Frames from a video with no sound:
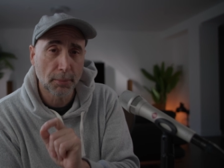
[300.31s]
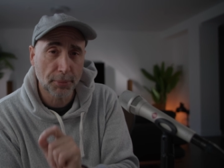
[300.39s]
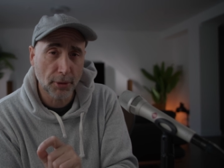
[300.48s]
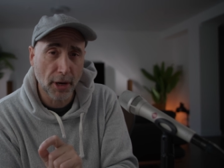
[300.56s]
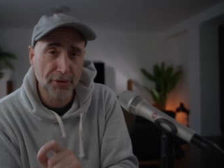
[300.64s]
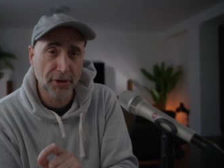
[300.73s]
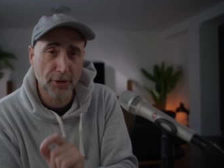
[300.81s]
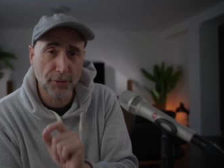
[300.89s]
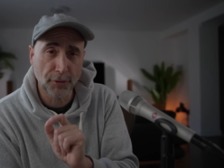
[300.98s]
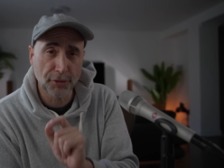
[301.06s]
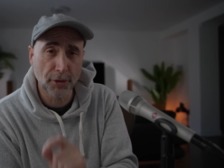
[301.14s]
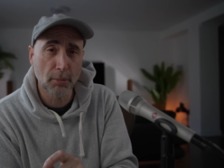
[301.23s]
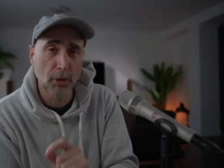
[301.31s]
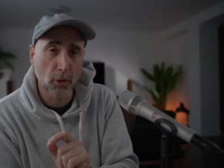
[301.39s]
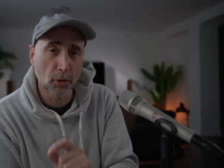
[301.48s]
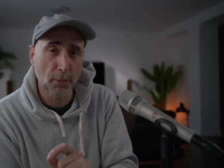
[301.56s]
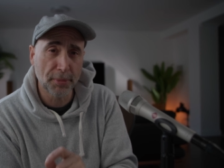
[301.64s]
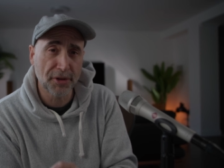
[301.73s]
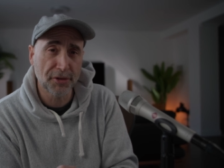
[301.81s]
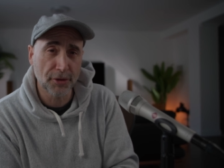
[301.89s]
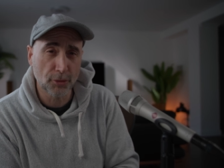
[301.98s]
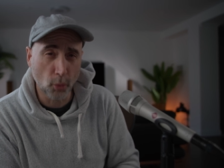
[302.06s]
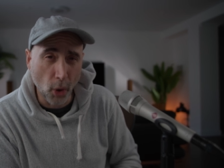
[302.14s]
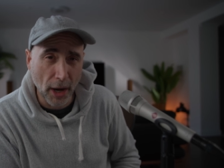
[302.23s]
projects for some local
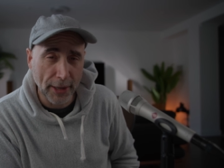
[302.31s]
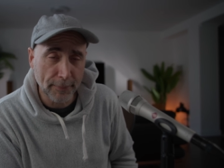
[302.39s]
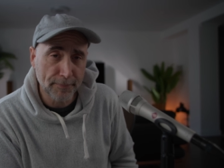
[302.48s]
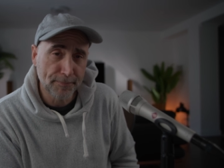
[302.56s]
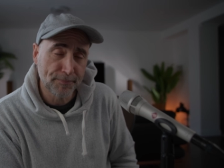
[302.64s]
business. Why?